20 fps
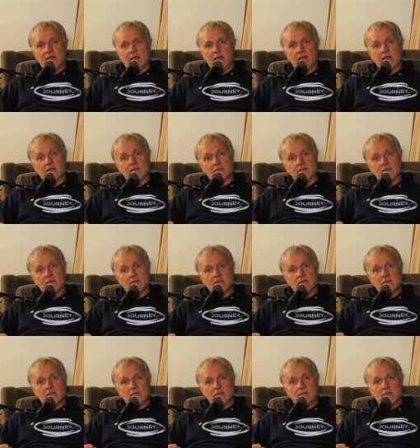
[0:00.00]
And
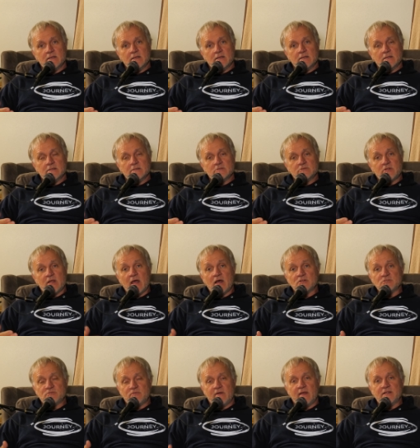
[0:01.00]

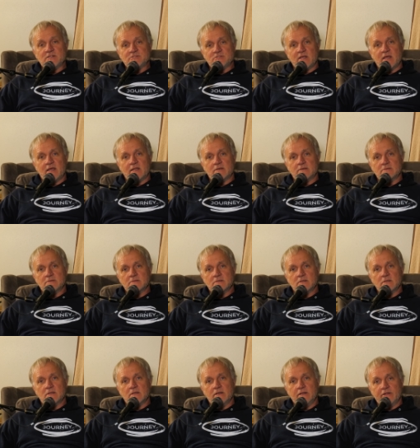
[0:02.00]
Townes Van Zandt
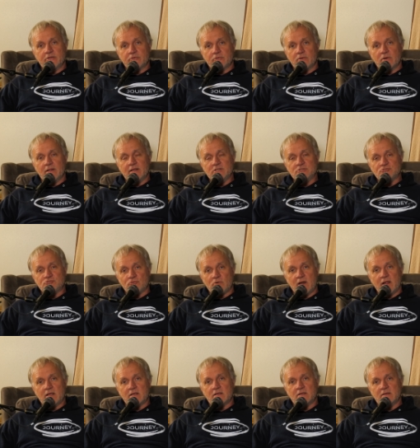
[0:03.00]
literally
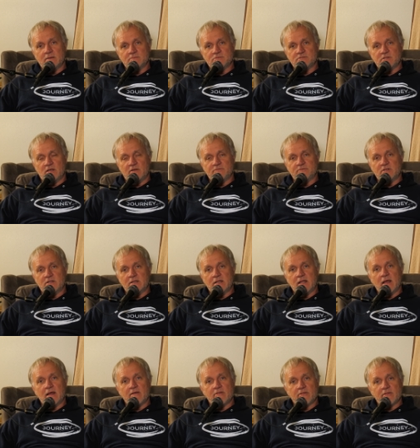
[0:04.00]
drank himself to
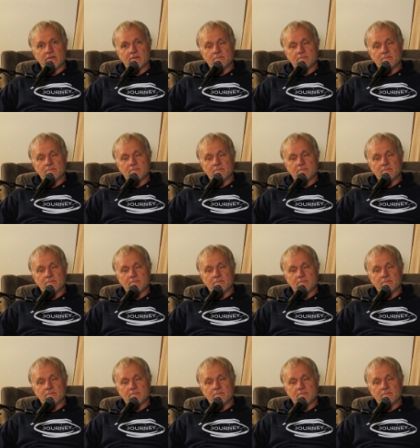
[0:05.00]
death.